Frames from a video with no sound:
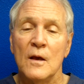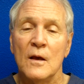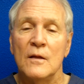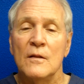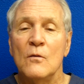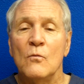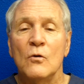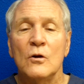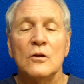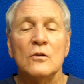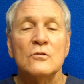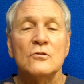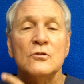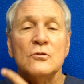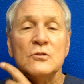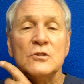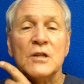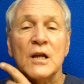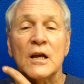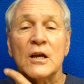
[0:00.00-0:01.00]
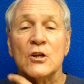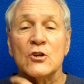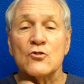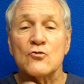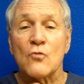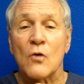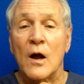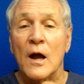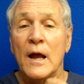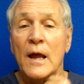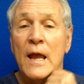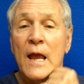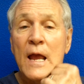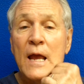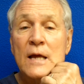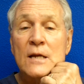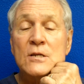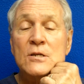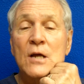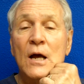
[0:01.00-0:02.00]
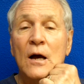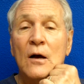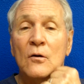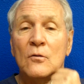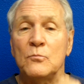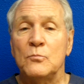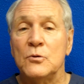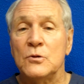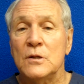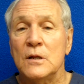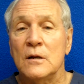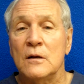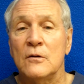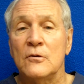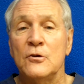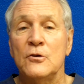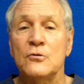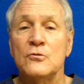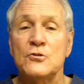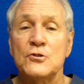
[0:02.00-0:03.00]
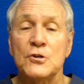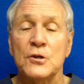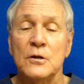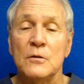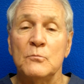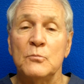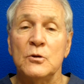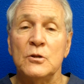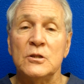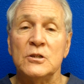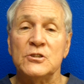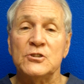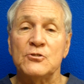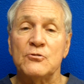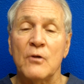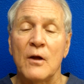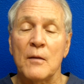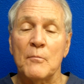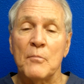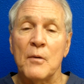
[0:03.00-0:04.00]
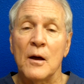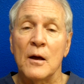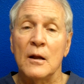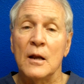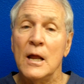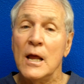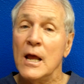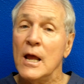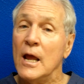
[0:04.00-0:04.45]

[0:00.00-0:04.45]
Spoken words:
And then what you'll do is take a dry hand towel, put that under your chin, and put this strap on,